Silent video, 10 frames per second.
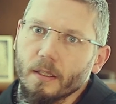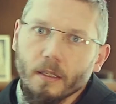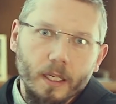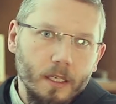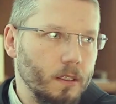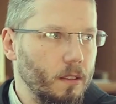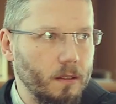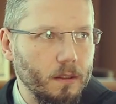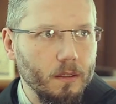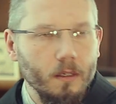Don't let it,
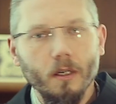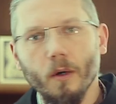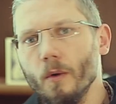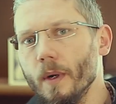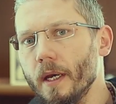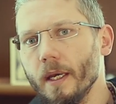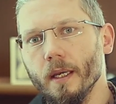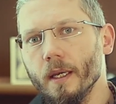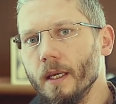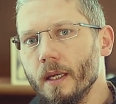you know, go
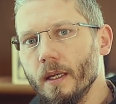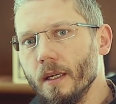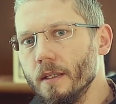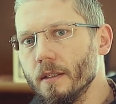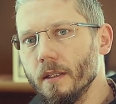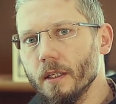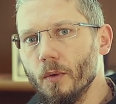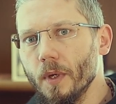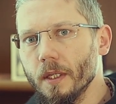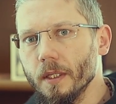away easily,
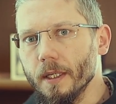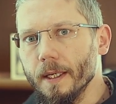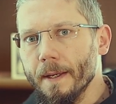quickly.